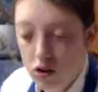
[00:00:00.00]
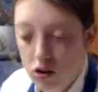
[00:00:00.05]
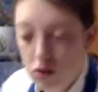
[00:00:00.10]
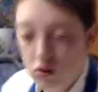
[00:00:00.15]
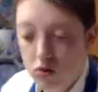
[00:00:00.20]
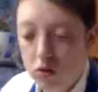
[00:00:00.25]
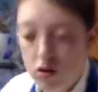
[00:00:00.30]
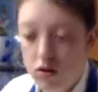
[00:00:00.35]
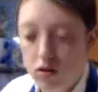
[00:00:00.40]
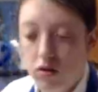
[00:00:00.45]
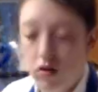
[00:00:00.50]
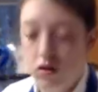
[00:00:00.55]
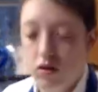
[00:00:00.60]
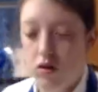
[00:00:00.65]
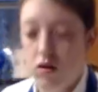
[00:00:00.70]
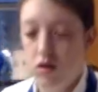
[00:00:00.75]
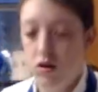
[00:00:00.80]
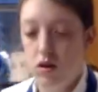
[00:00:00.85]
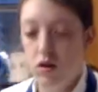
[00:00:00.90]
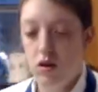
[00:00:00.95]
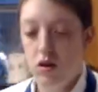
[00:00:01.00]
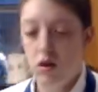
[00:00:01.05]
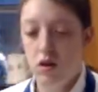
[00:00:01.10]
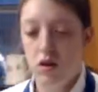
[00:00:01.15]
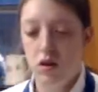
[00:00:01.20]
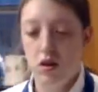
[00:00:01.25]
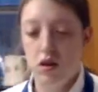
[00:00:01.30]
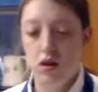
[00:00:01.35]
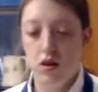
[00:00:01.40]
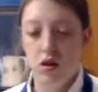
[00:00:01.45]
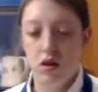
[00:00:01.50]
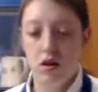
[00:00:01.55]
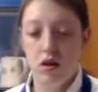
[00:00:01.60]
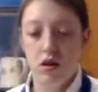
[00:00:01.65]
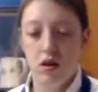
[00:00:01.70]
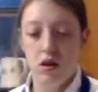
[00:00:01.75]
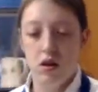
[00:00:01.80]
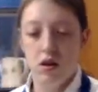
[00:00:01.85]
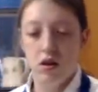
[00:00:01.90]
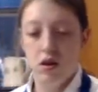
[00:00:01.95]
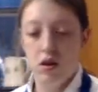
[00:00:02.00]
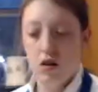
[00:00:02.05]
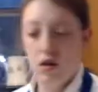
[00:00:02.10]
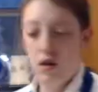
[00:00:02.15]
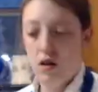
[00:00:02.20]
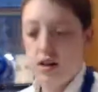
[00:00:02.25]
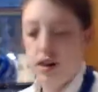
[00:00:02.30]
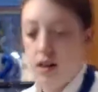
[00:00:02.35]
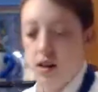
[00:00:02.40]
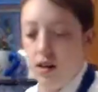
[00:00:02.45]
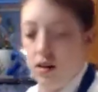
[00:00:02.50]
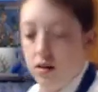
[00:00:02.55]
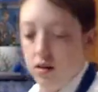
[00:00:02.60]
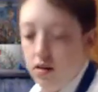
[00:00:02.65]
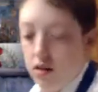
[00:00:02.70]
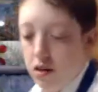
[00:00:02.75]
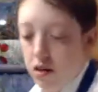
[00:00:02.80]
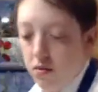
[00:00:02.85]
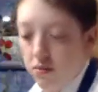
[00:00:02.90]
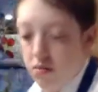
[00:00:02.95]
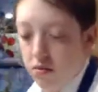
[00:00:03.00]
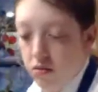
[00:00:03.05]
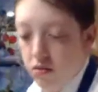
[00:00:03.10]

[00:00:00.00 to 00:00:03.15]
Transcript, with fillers: doesn't say we're offline. I can't type.